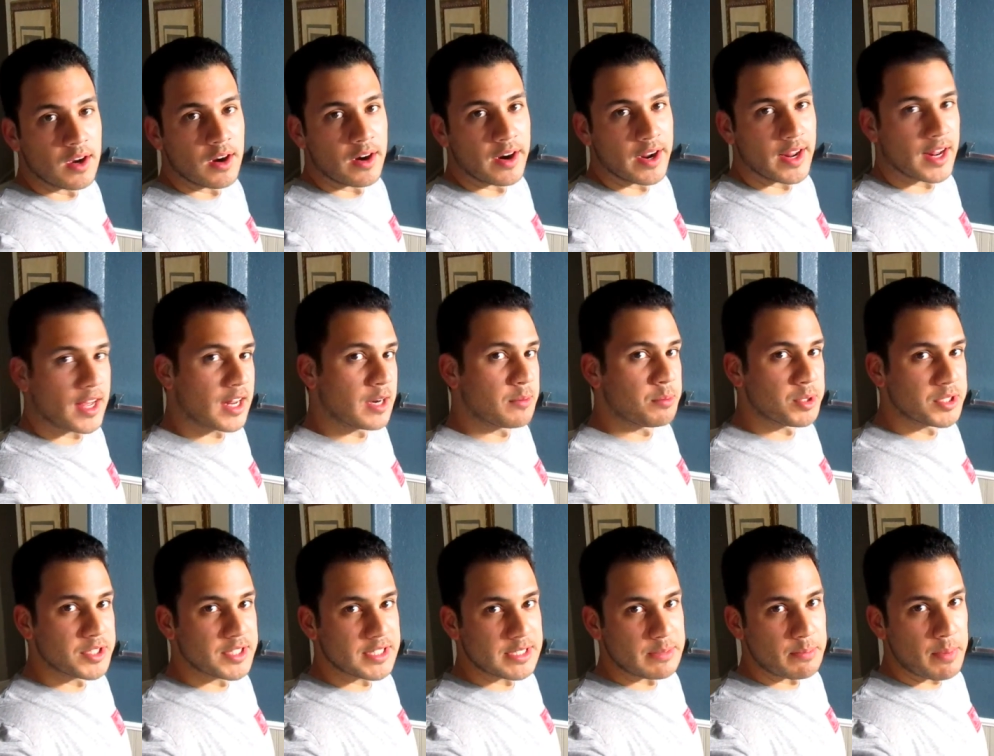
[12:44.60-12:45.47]
I'm gonna put
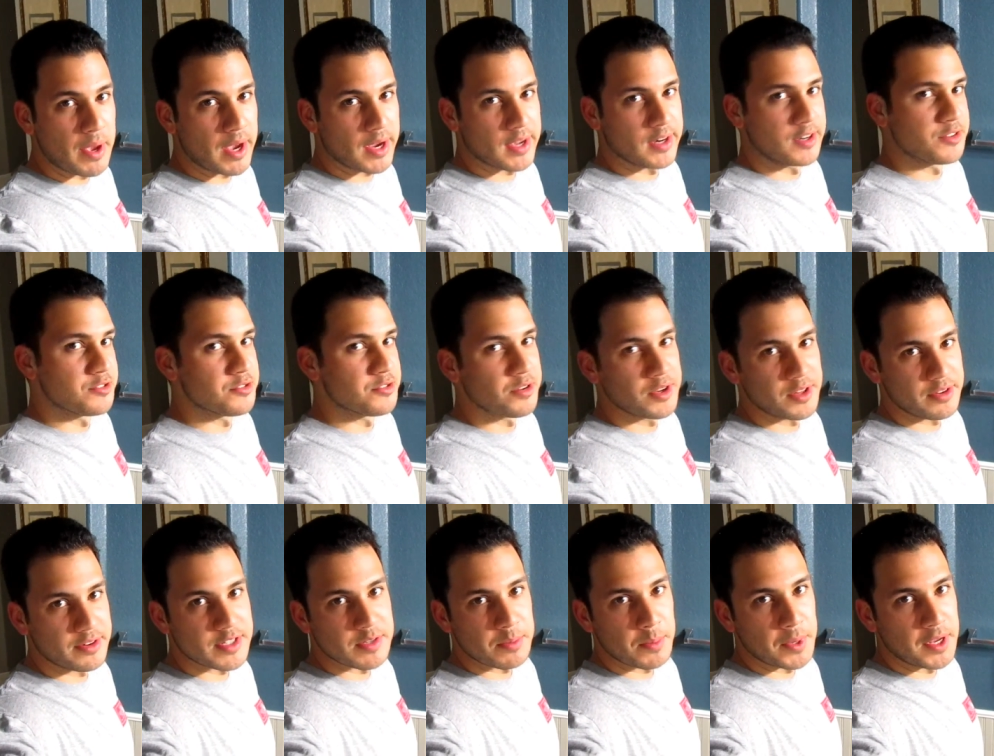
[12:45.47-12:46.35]
this back and enjoy the
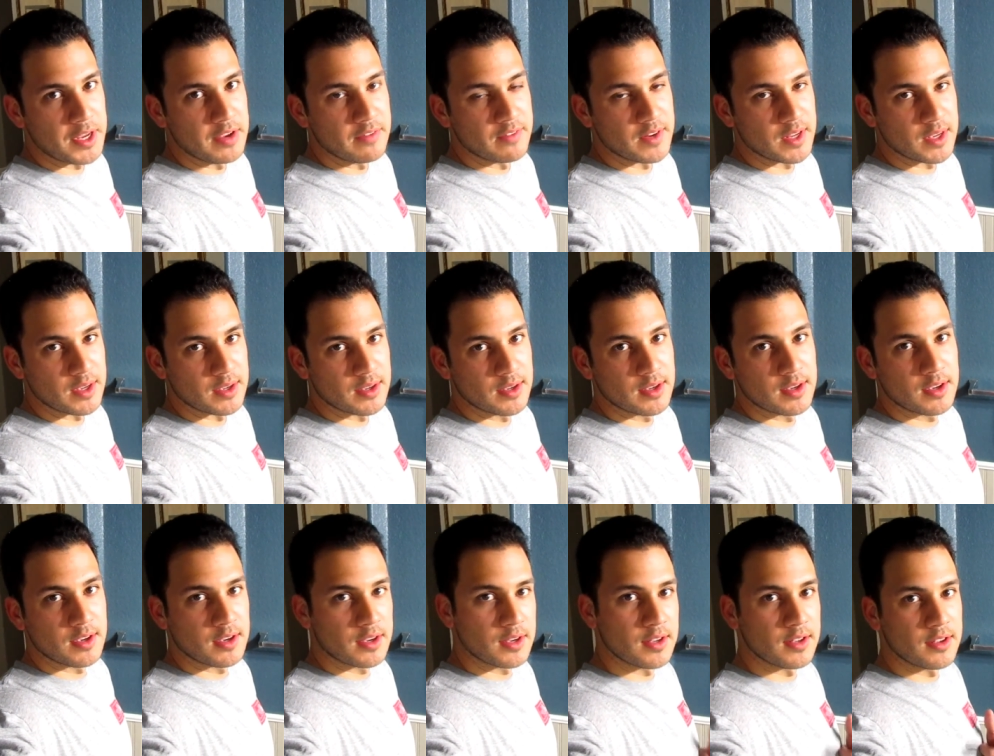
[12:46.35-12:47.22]
rest of my evening.
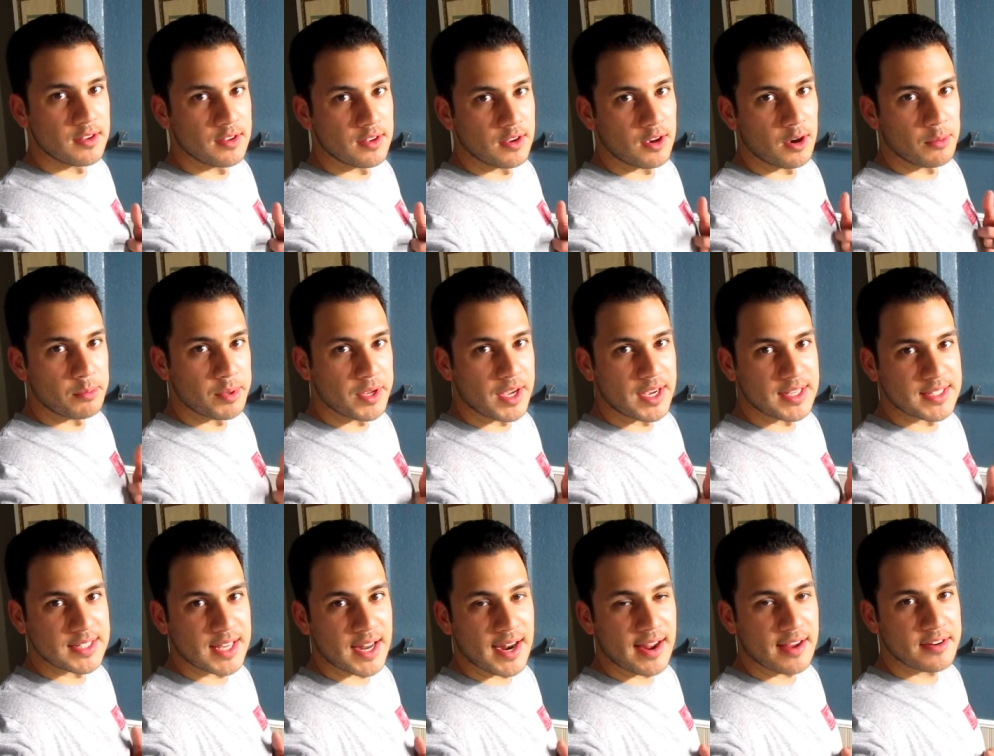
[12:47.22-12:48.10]
Hope you guys
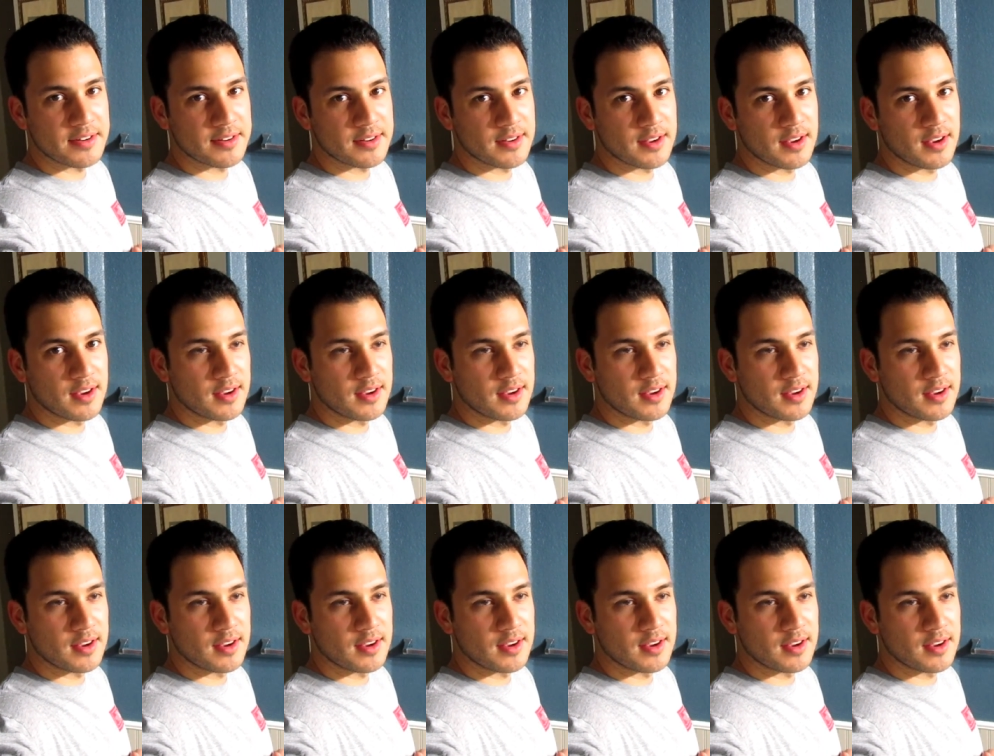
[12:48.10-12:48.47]
get out of it.